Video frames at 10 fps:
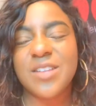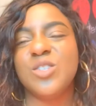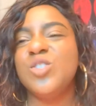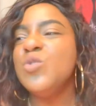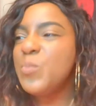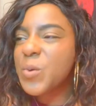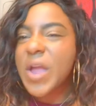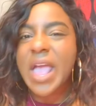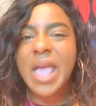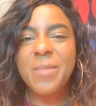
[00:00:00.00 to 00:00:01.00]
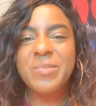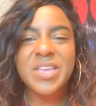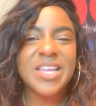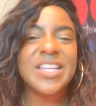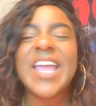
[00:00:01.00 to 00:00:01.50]
and super
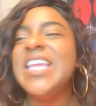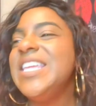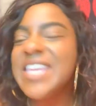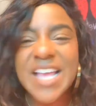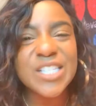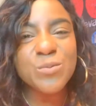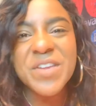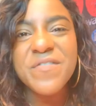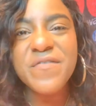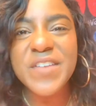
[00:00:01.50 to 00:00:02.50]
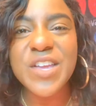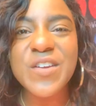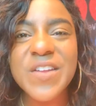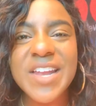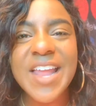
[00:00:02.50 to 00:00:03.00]
happy and like, yes, we
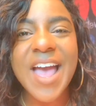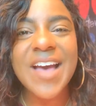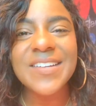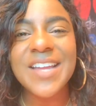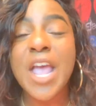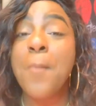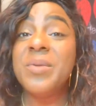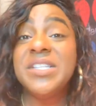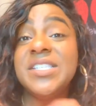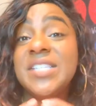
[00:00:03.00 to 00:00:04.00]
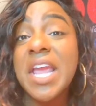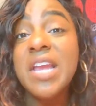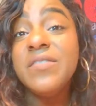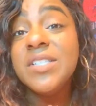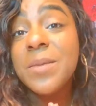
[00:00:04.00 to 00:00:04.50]
figured it out, but
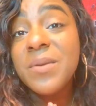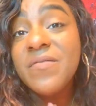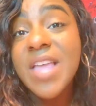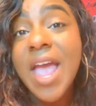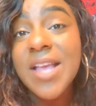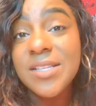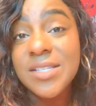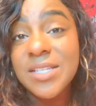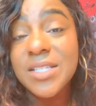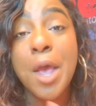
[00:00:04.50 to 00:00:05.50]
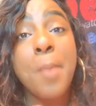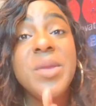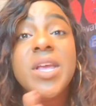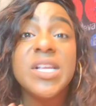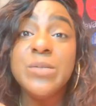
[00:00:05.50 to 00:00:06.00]
save some of the essence
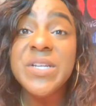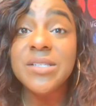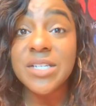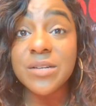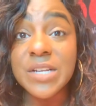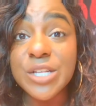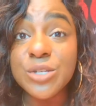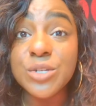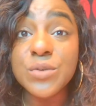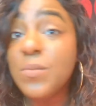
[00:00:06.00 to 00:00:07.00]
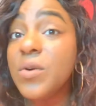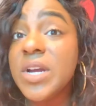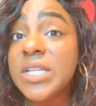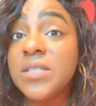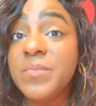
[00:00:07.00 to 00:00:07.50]
because we still need to do more
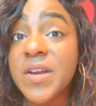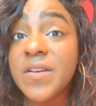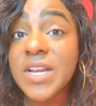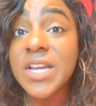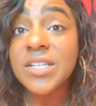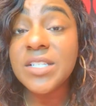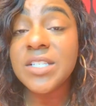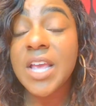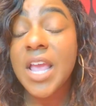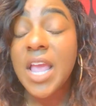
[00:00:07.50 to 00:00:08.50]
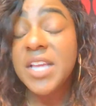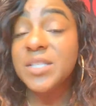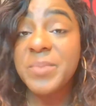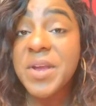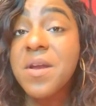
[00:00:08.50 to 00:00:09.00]
experience,
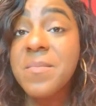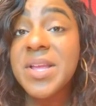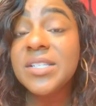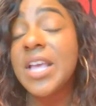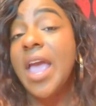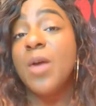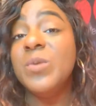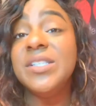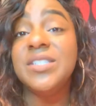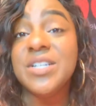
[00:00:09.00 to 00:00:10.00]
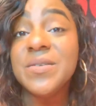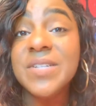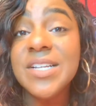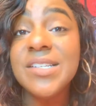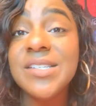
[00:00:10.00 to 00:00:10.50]
experiments, and we still
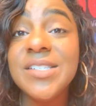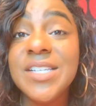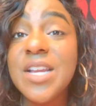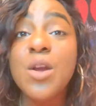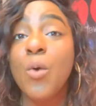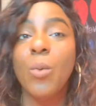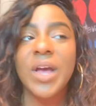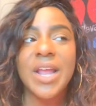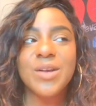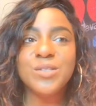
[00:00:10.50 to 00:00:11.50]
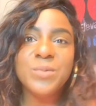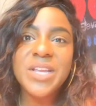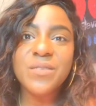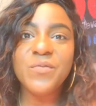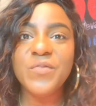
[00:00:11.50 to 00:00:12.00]
need to see what else we
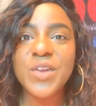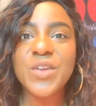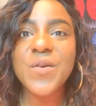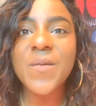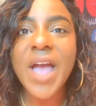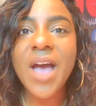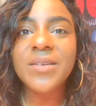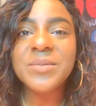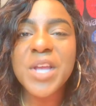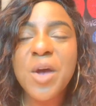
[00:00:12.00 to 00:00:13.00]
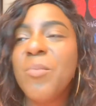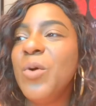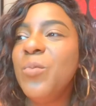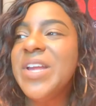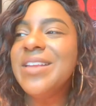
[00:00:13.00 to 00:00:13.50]
can figure out.
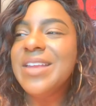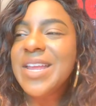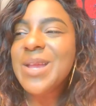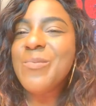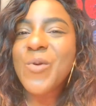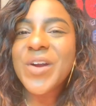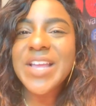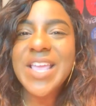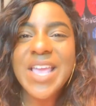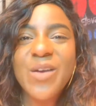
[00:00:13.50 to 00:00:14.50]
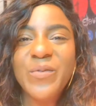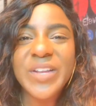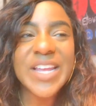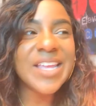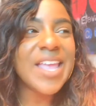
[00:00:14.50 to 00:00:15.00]
But we need more
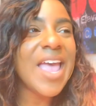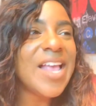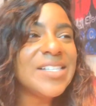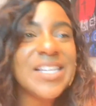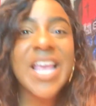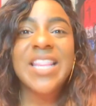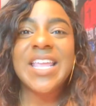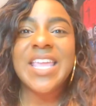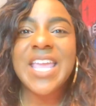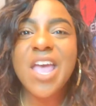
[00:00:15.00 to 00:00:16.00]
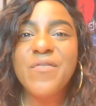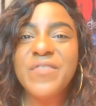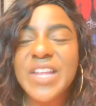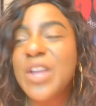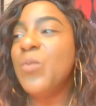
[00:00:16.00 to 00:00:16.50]
Gelfling, yes. The
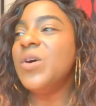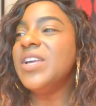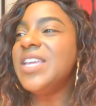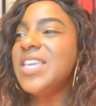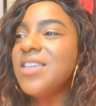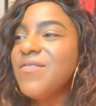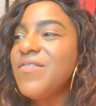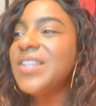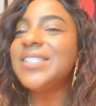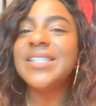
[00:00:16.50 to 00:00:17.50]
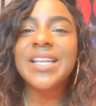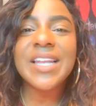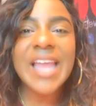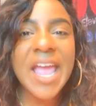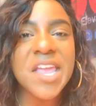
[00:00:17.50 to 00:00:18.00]
Gelfling will give us
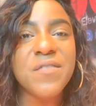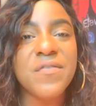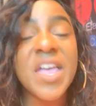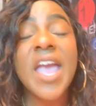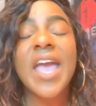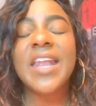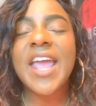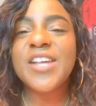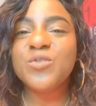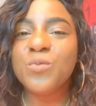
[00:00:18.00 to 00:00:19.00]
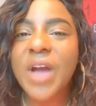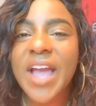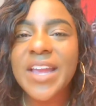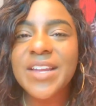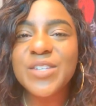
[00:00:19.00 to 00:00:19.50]
life. And as
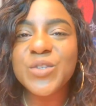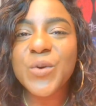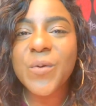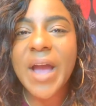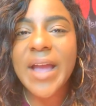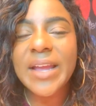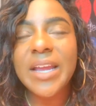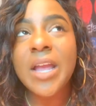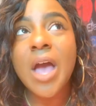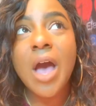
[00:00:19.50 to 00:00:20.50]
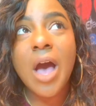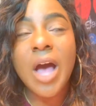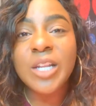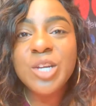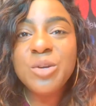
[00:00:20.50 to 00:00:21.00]
Rian is crying
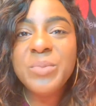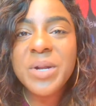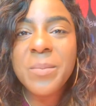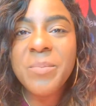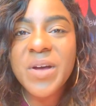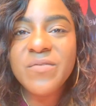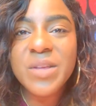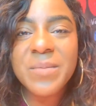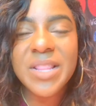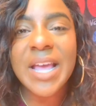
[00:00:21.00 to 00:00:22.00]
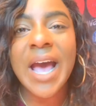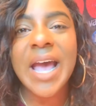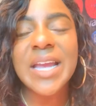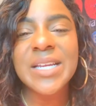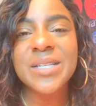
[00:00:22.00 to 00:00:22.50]
a little bit above them in the
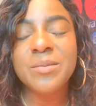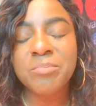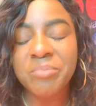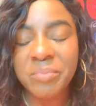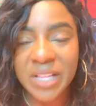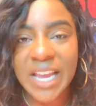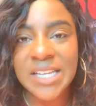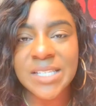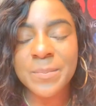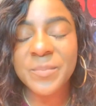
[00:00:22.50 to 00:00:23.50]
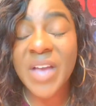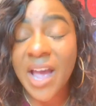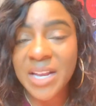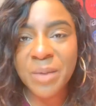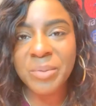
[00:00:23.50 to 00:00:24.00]
hiding place,
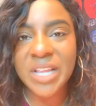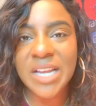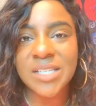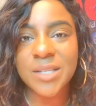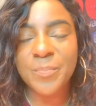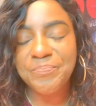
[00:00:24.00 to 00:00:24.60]
hiding place,